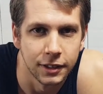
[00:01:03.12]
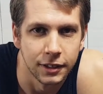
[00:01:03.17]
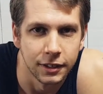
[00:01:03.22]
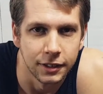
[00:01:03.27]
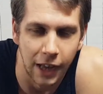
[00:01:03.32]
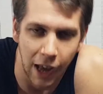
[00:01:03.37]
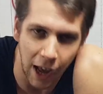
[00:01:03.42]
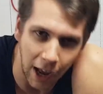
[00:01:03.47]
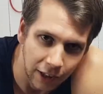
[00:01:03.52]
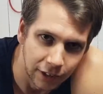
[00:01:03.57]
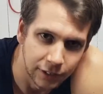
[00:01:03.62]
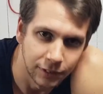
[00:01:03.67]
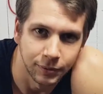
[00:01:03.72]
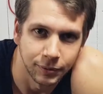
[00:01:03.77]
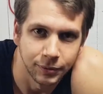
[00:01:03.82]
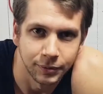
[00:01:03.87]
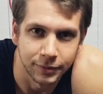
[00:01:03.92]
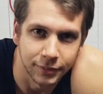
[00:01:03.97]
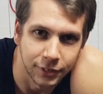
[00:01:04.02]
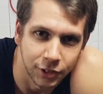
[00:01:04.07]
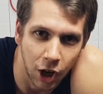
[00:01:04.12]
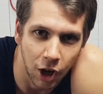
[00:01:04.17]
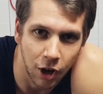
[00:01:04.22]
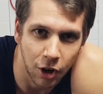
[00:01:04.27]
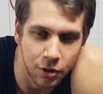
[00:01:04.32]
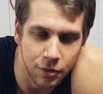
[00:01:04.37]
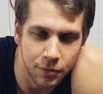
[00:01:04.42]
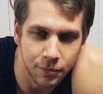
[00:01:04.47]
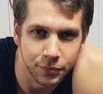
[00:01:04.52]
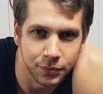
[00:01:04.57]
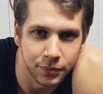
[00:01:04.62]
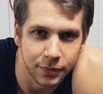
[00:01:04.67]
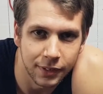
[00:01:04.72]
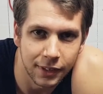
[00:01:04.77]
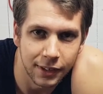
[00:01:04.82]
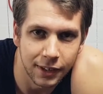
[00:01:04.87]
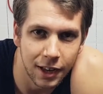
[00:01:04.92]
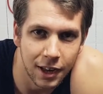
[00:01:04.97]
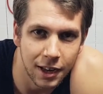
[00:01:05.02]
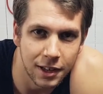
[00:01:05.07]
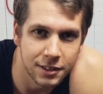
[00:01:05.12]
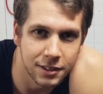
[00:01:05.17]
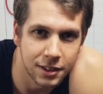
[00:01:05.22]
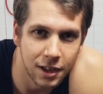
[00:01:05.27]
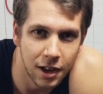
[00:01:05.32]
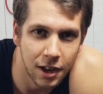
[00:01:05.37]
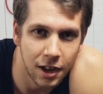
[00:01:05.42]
Yeah, so it's